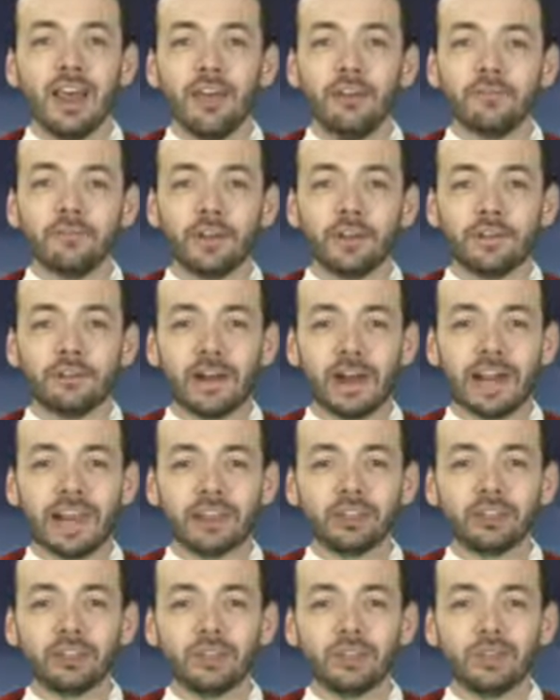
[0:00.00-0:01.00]
For the
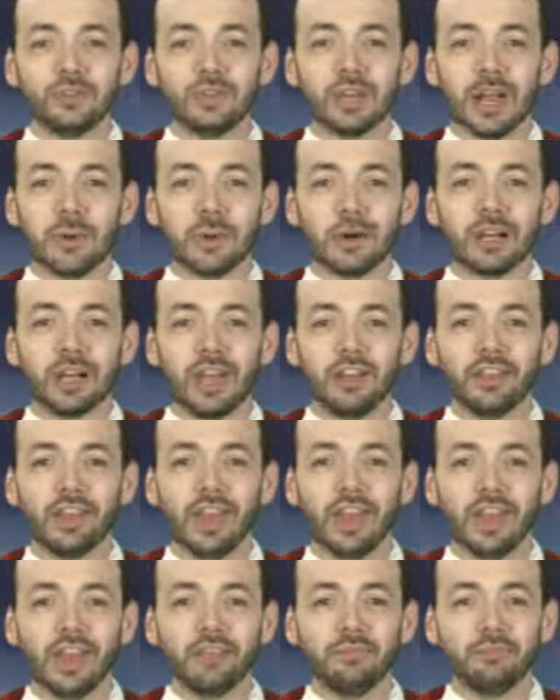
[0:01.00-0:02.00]
Financial News Network
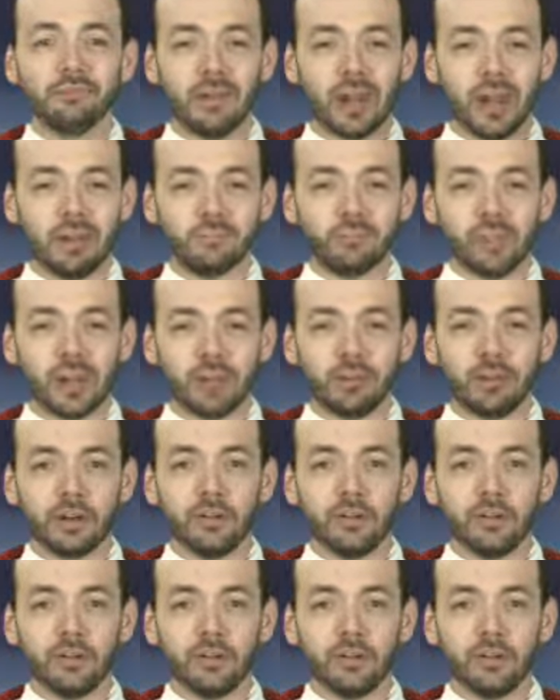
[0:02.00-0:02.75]
Online, I'm Jeffrey